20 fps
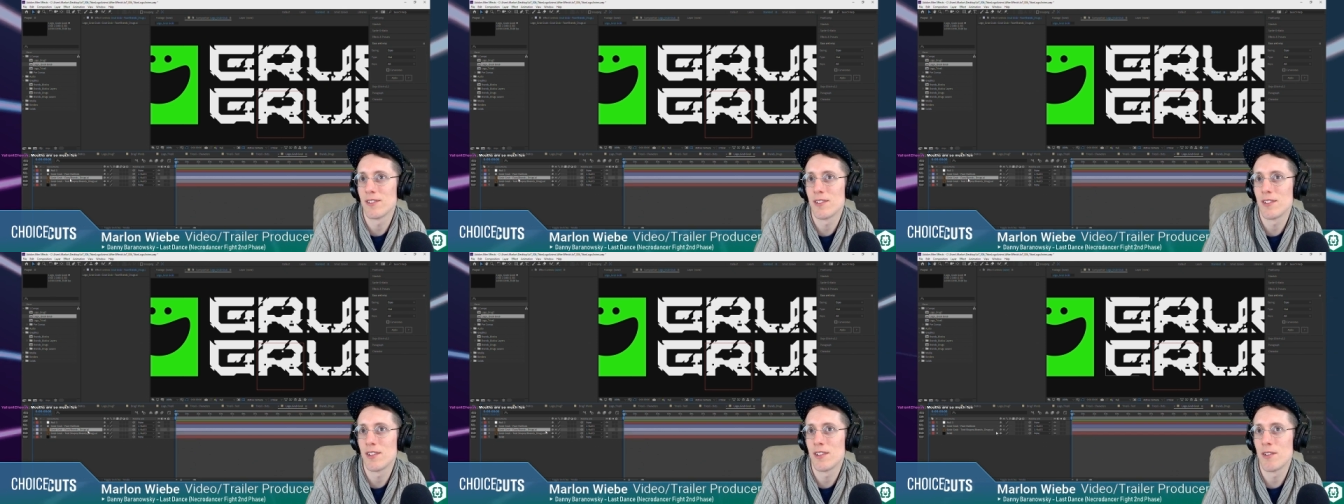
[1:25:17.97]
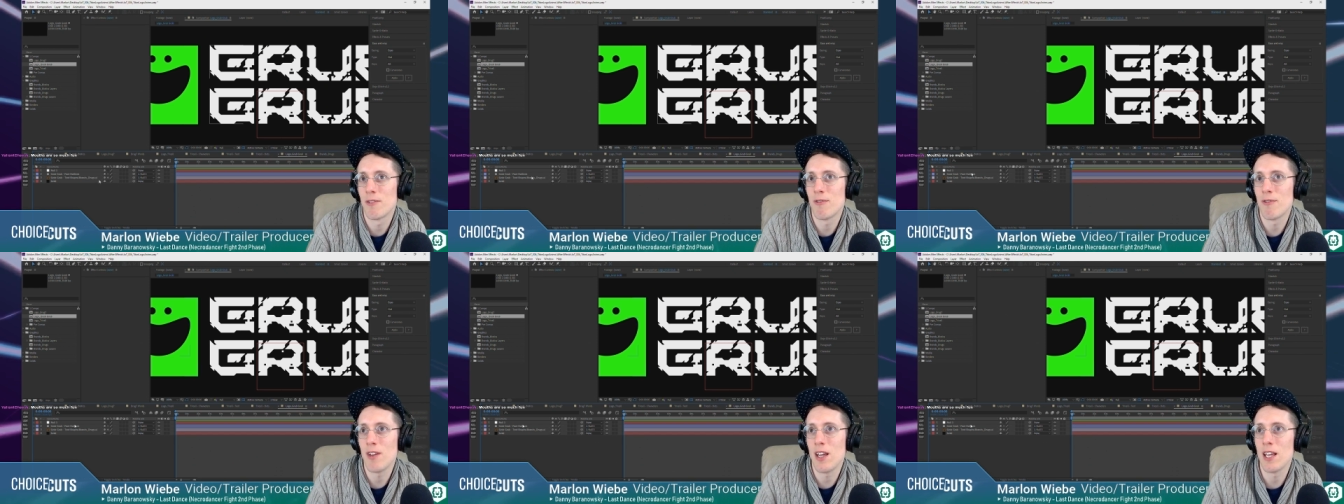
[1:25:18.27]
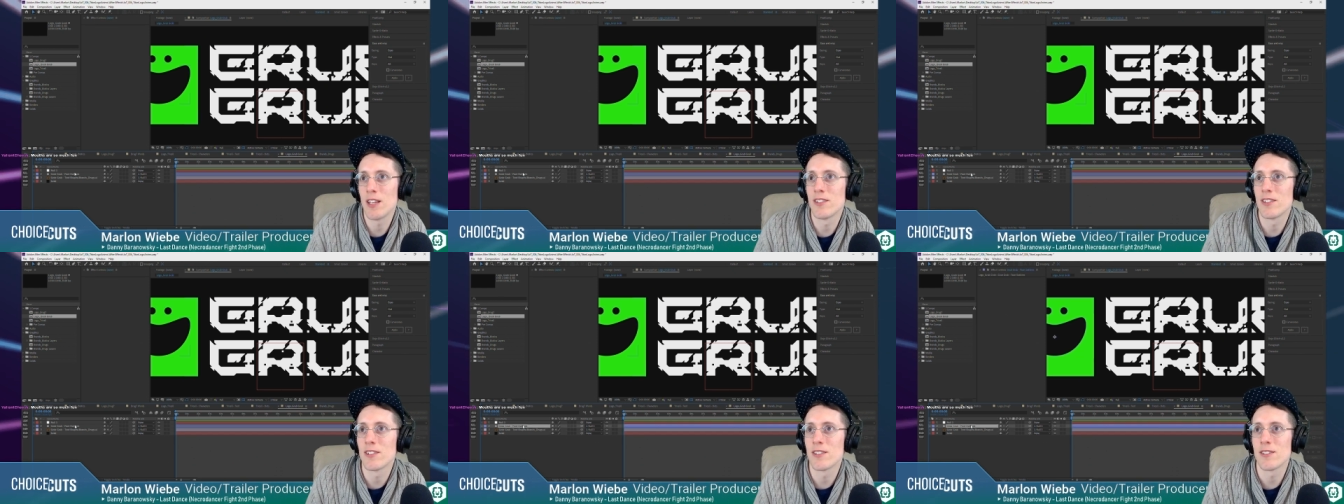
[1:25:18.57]
the
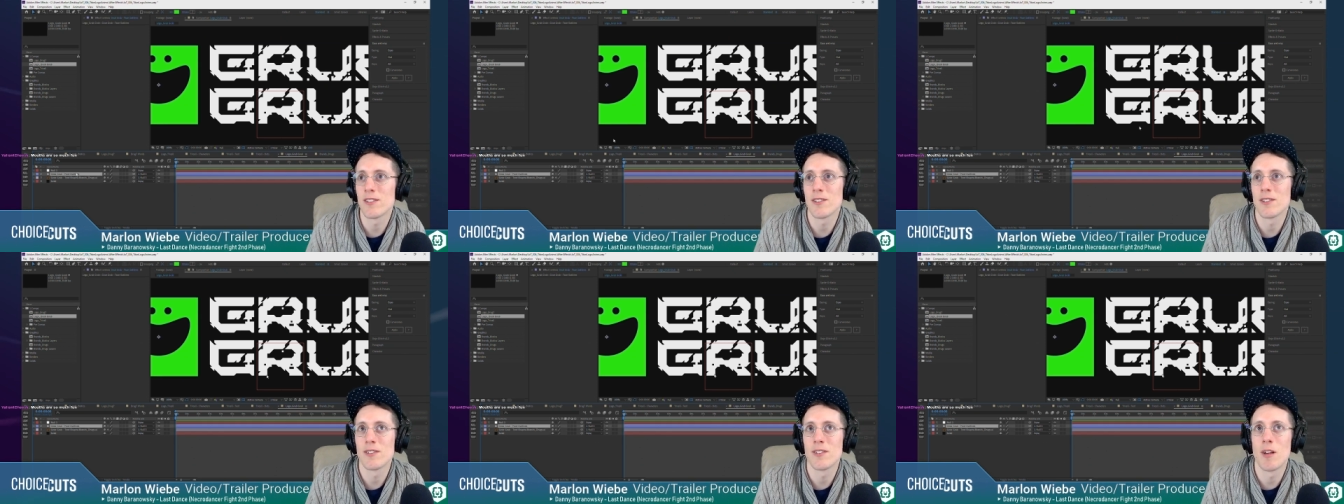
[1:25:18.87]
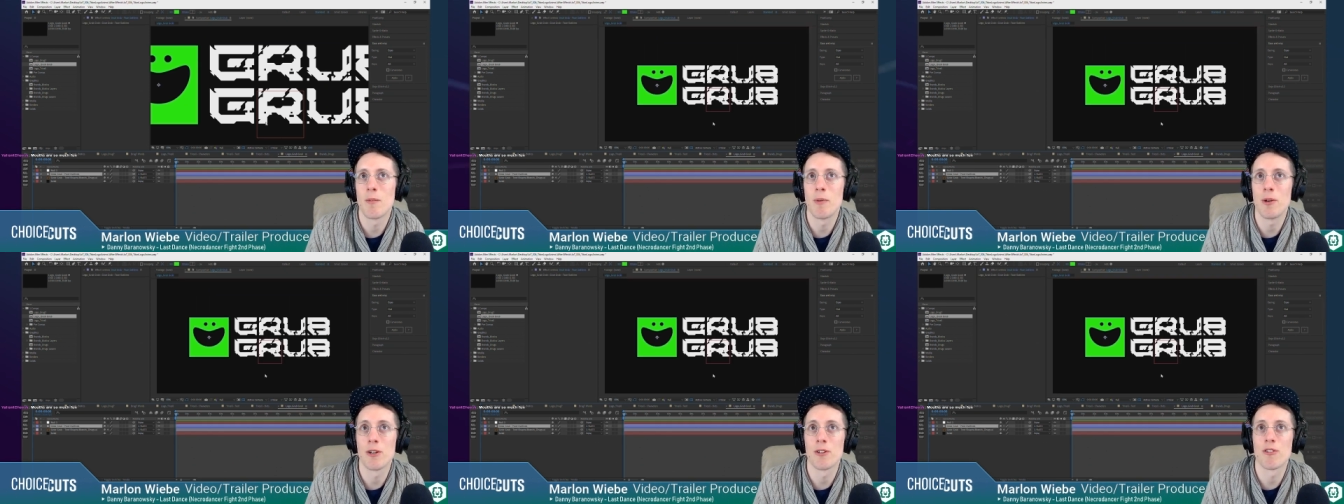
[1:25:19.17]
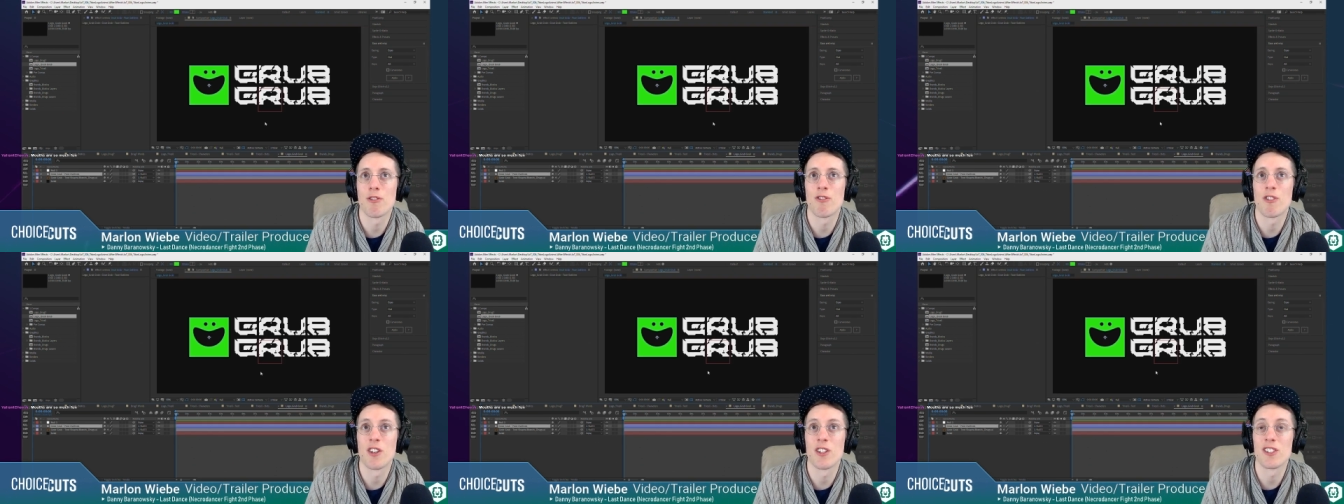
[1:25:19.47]
face appears
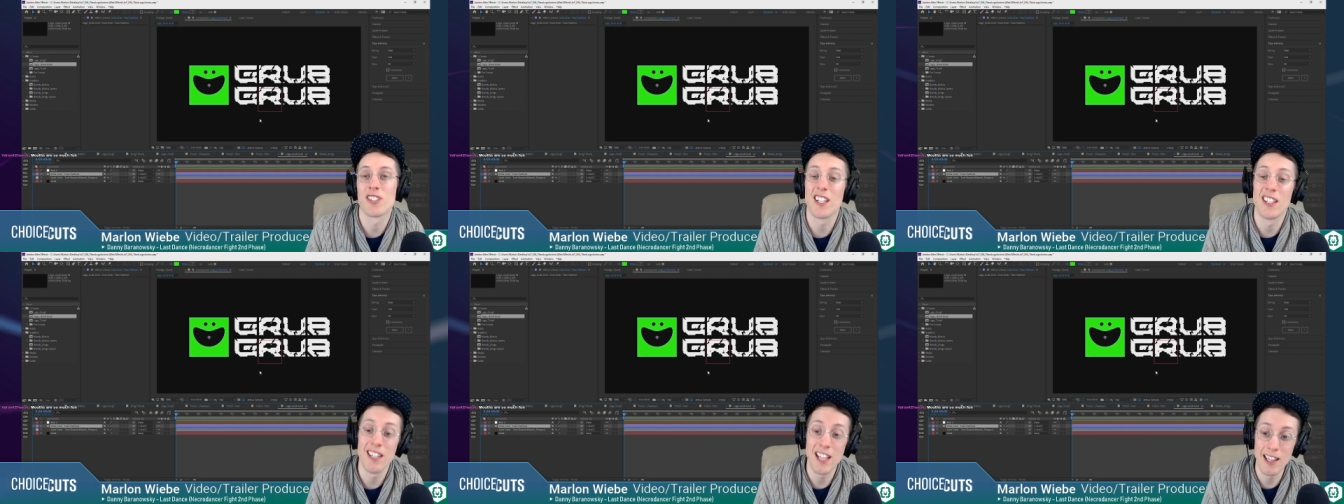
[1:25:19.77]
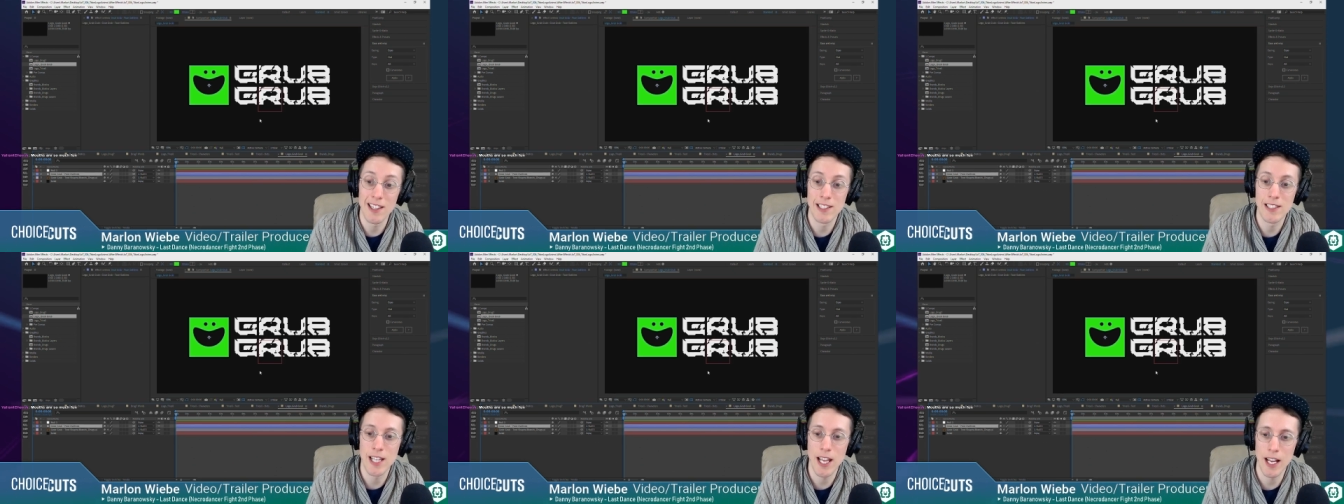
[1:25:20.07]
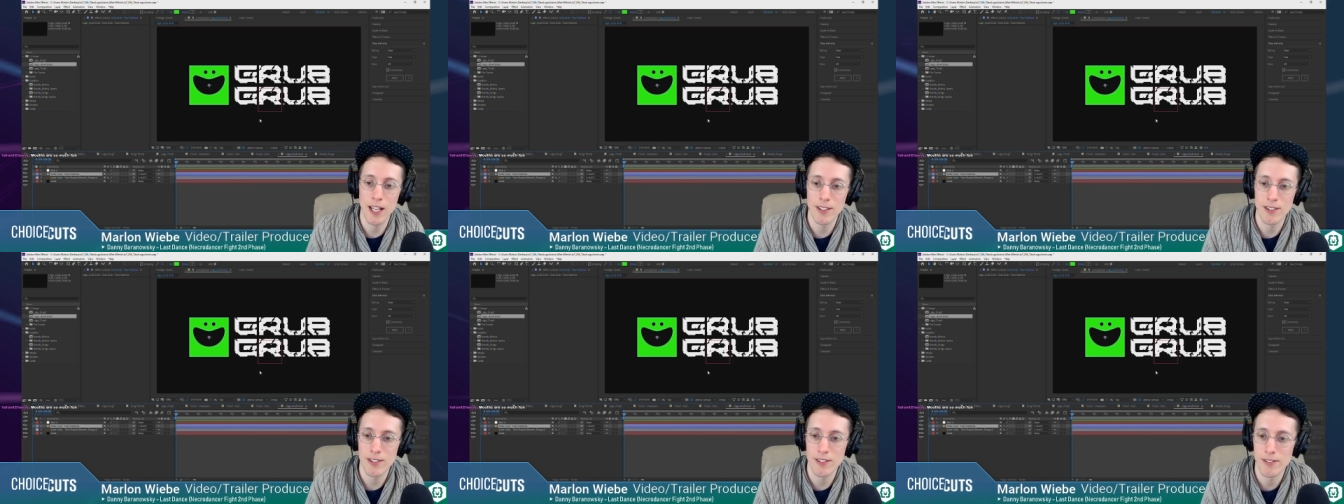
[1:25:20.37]
first and then the
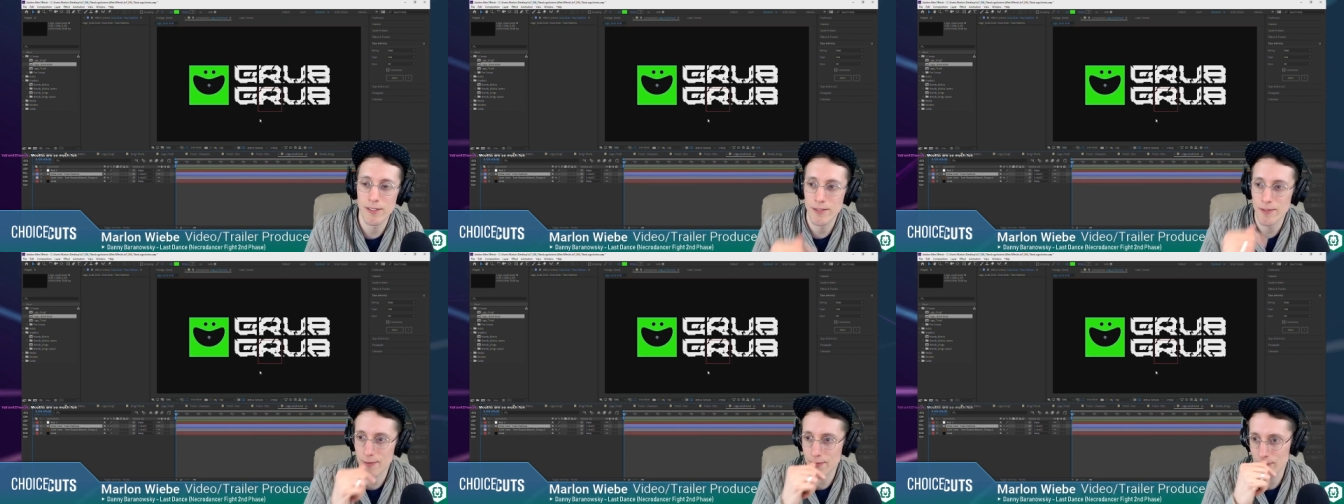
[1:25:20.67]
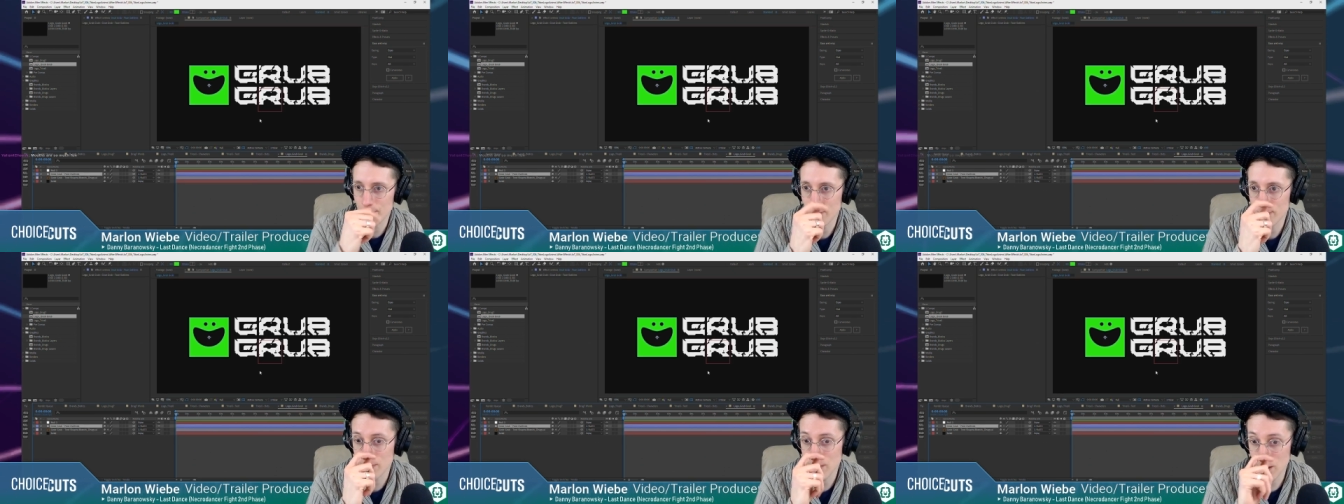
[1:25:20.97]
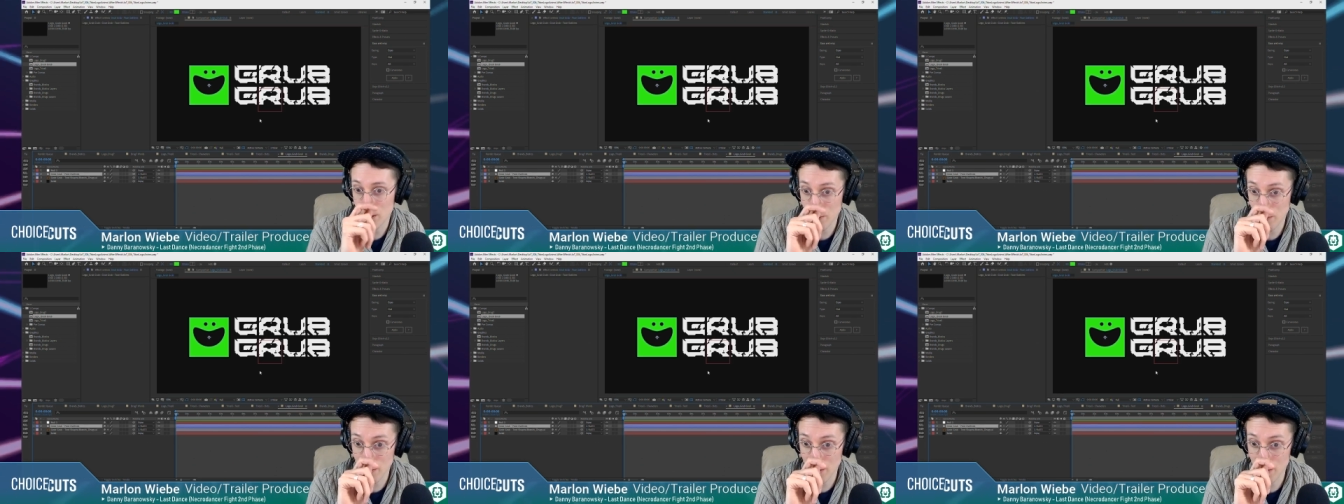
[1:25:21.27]
text, because
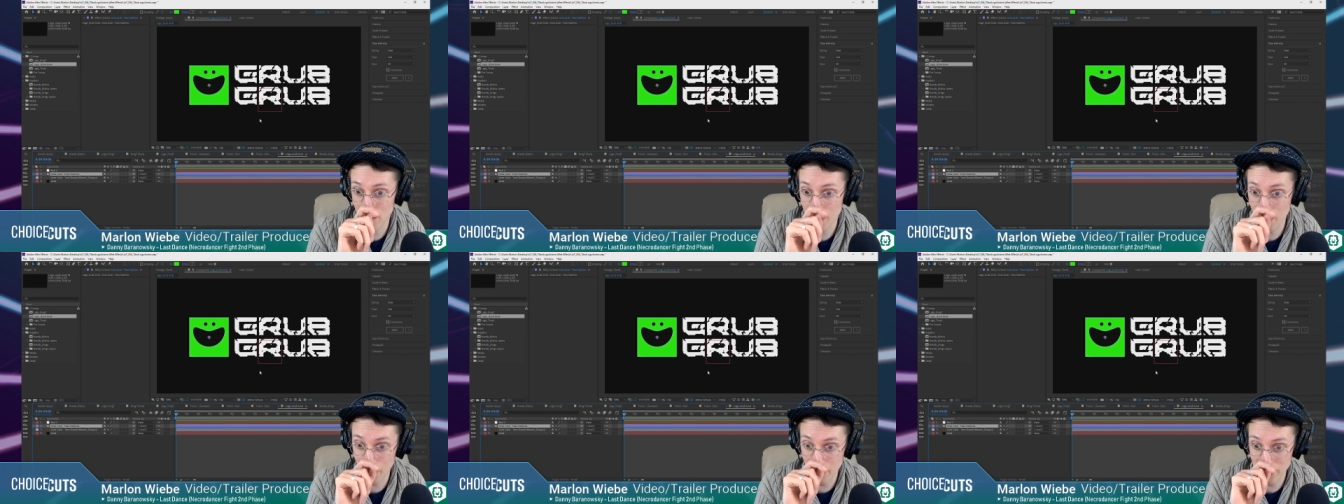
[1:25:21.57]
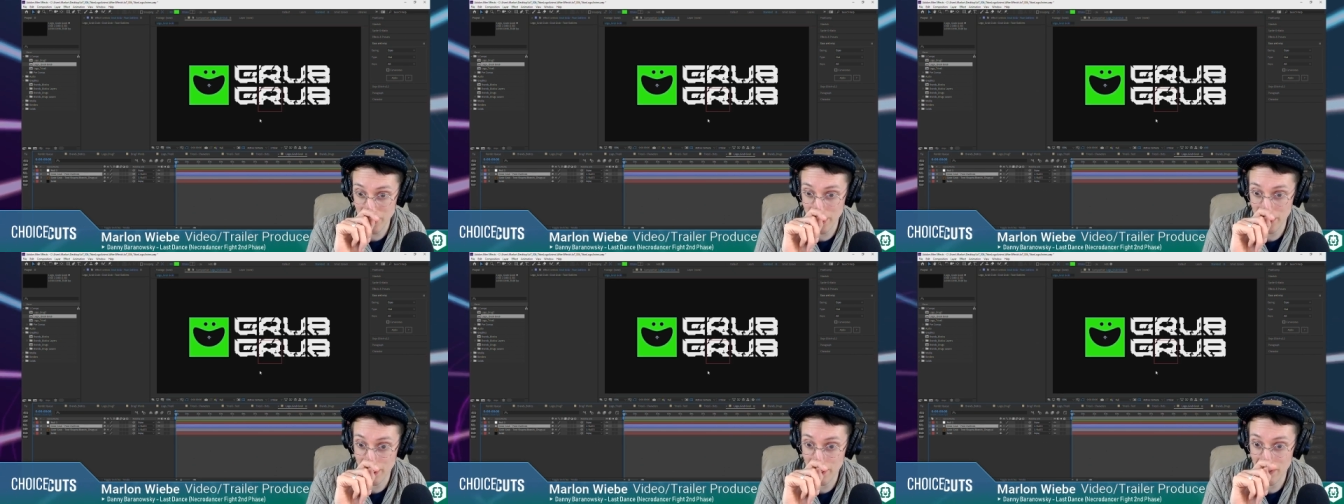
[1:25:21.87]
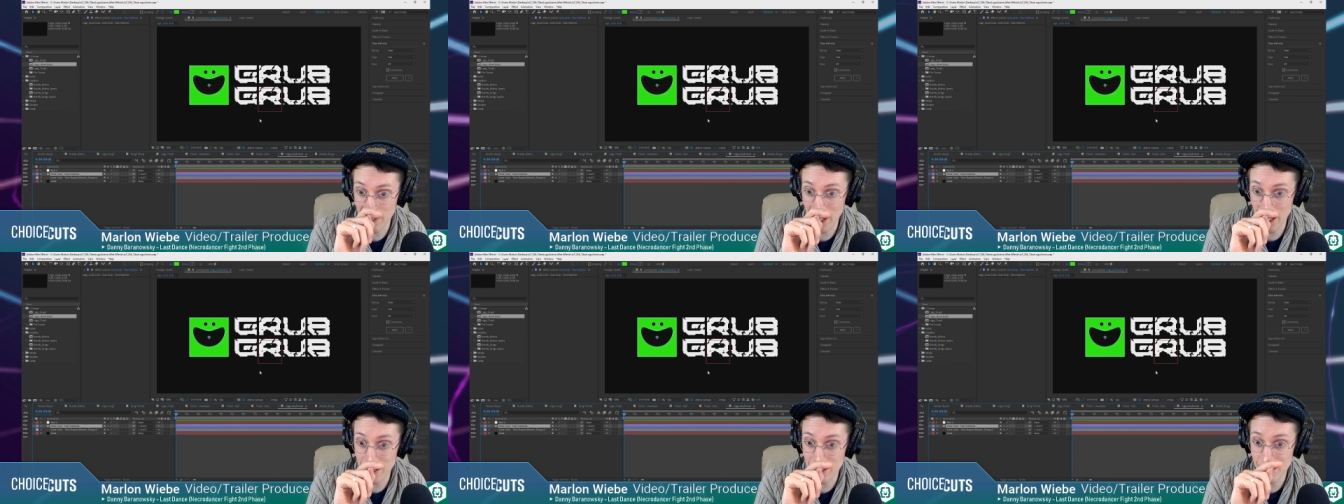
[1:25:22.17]
we want to focus on the
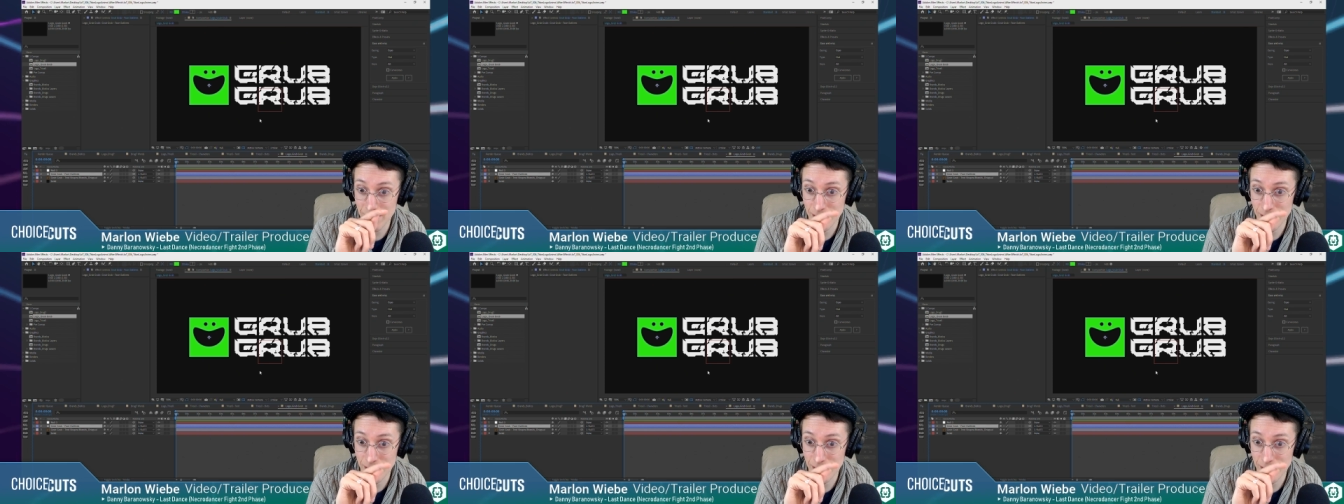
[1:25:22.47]
face.